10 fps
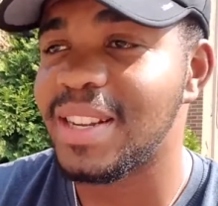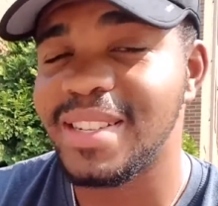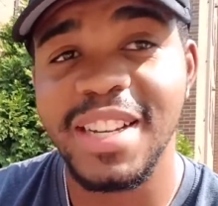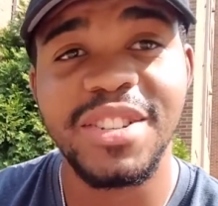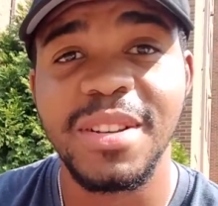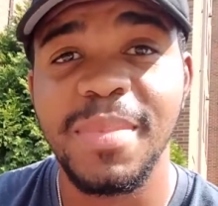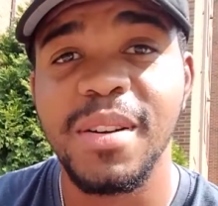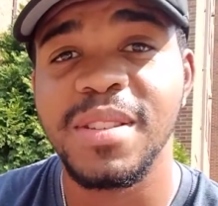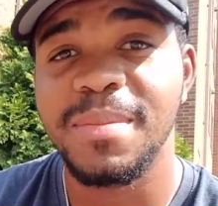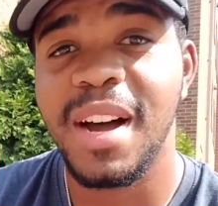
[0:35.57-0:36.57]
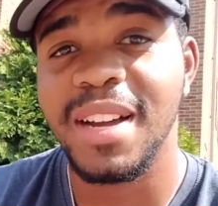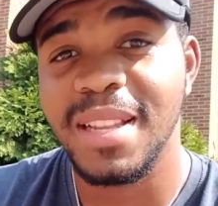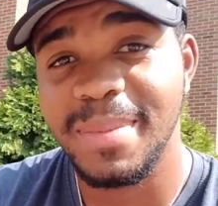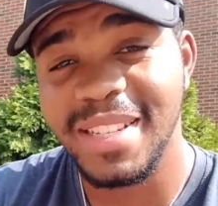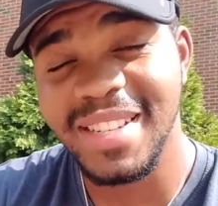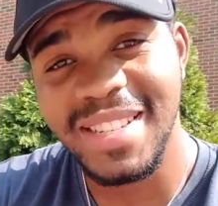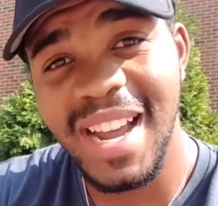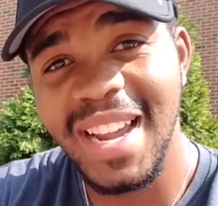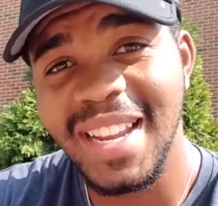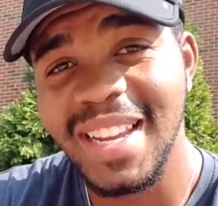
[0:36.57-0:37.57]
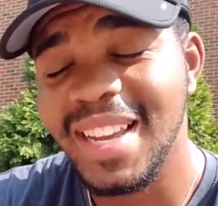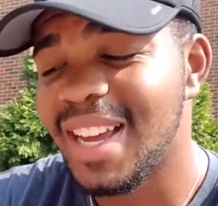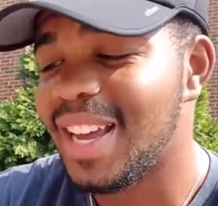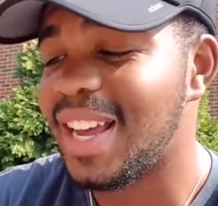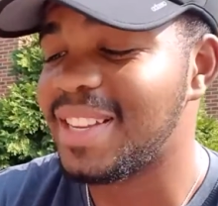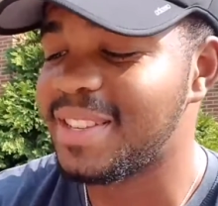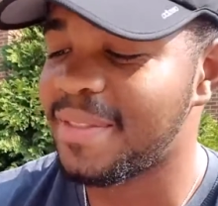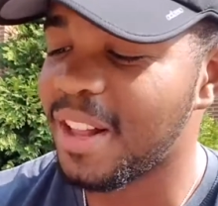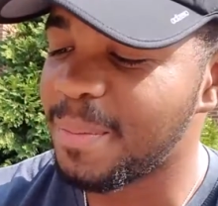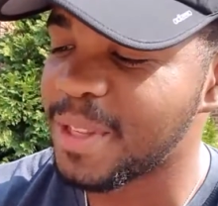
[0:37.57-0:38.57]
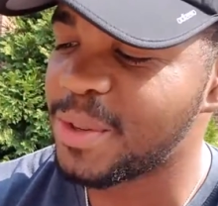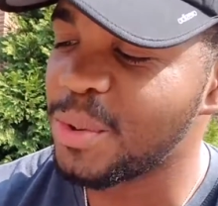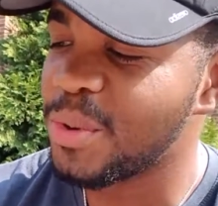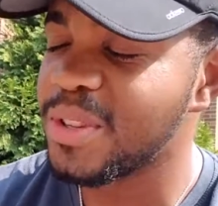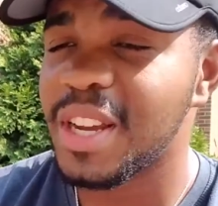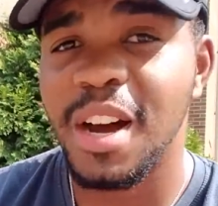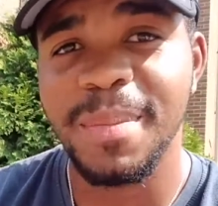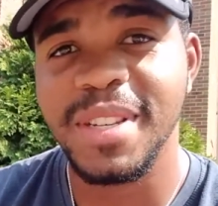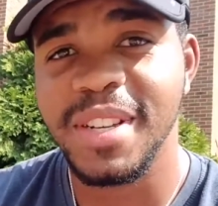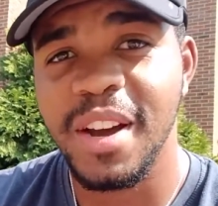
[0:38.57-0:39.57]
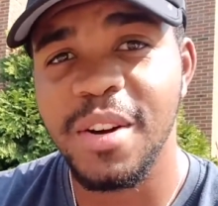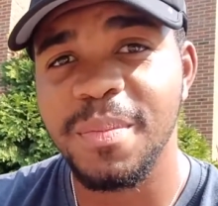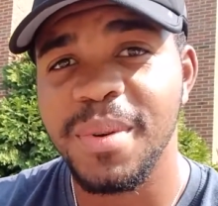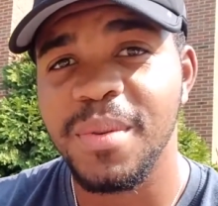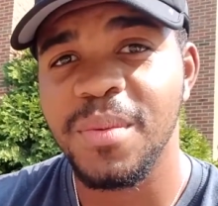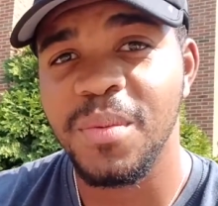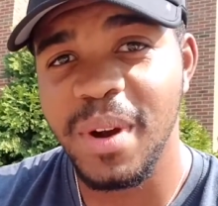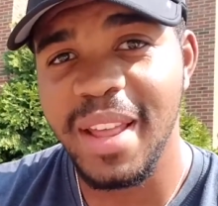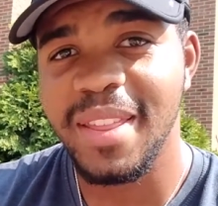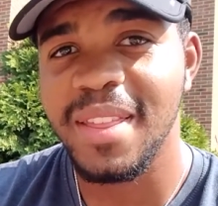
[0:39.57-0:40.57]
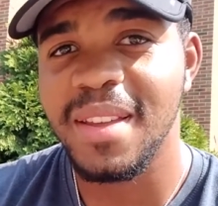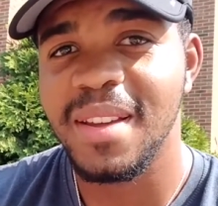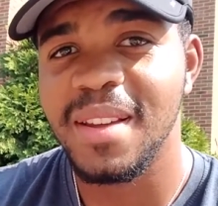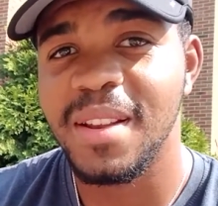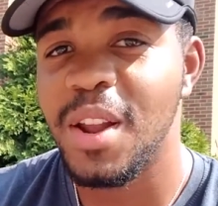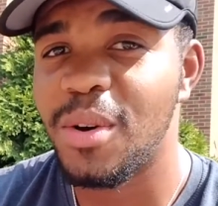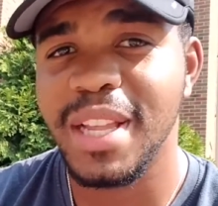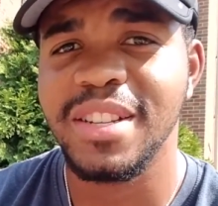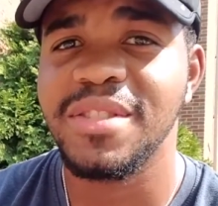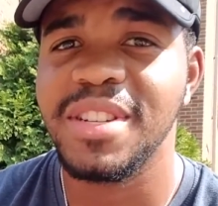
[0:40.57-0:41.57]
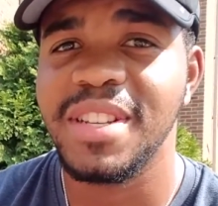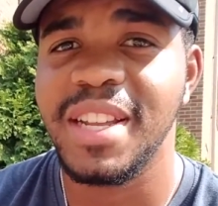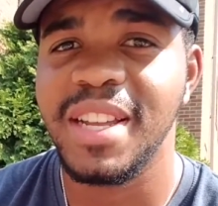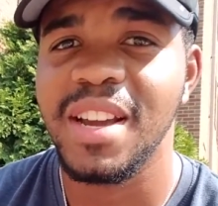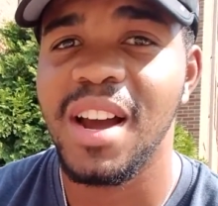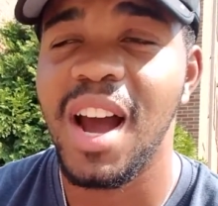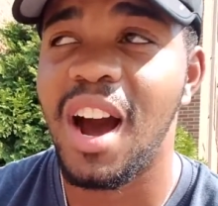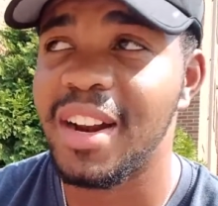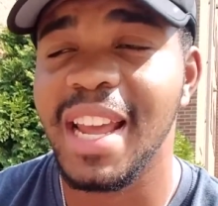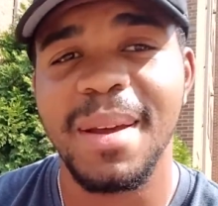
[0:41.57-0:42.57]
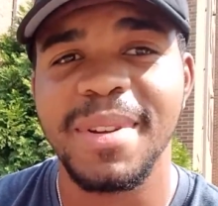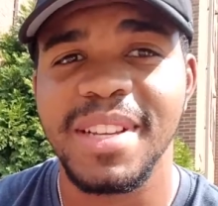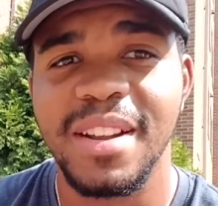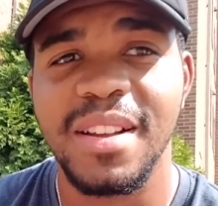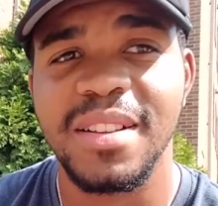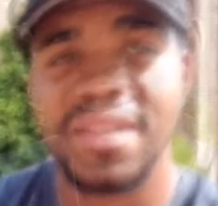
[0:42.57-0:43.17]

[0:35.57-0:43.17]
essentially post-apocalyptic society is develop a tool to help us cope with no electricity on campus at all.